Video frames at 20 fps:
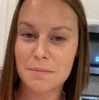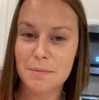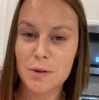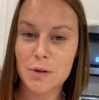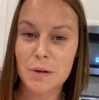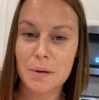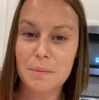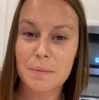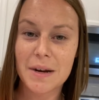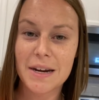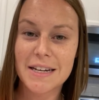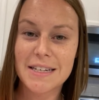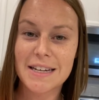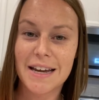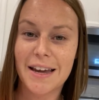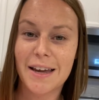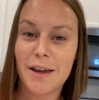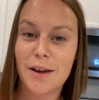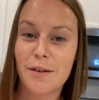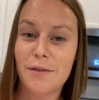So, I'm going to
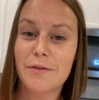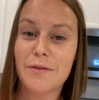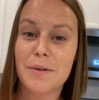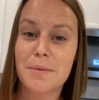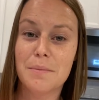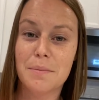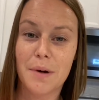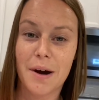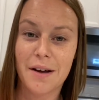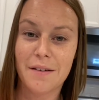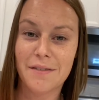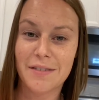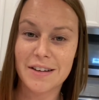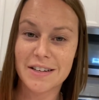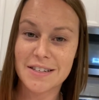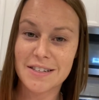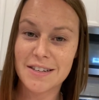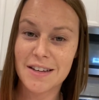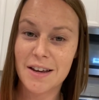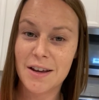take you from
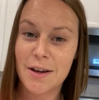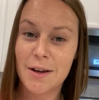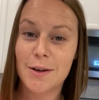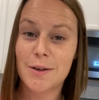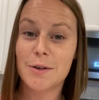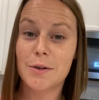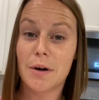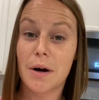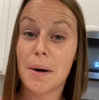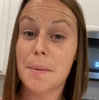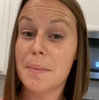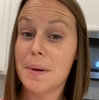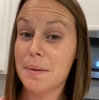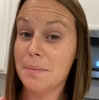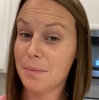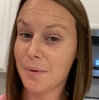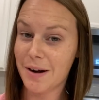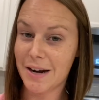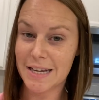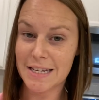breakfast to our mid
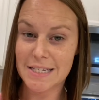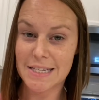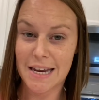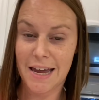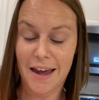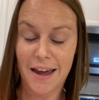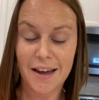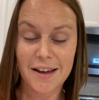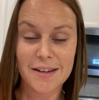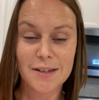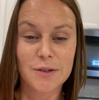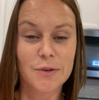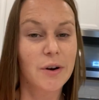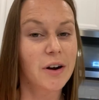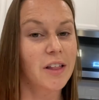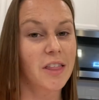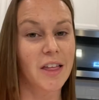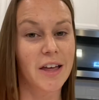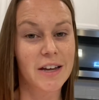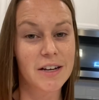morning snack to our
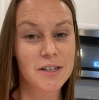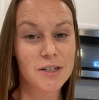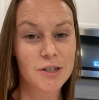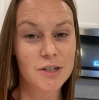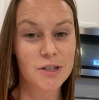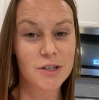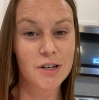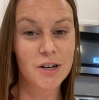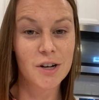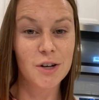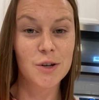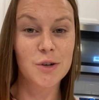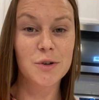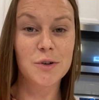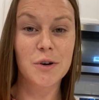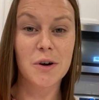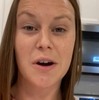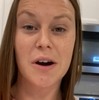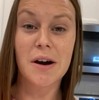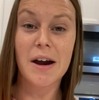lunch
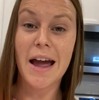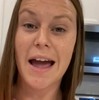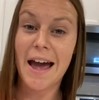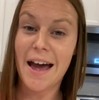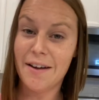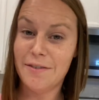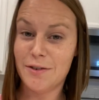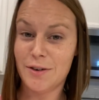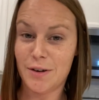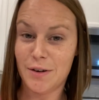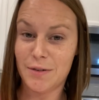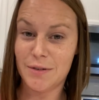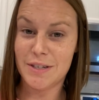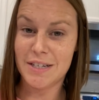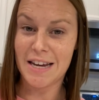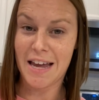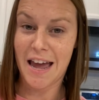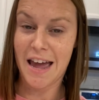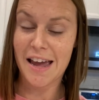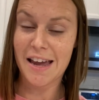to our afternoon
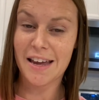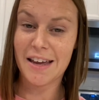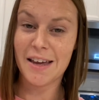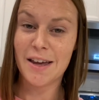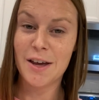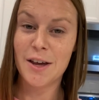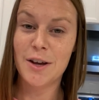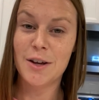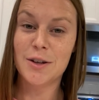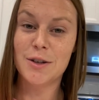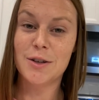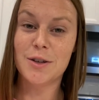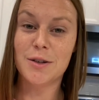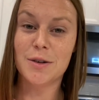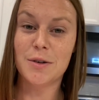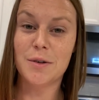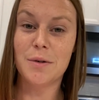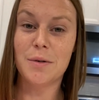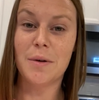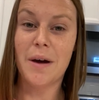snack
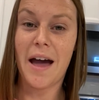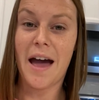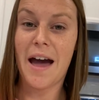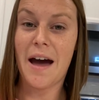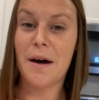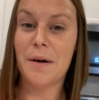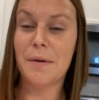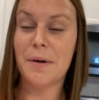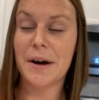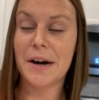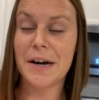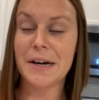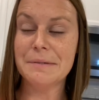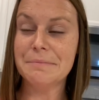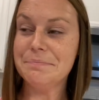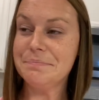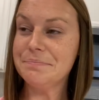to our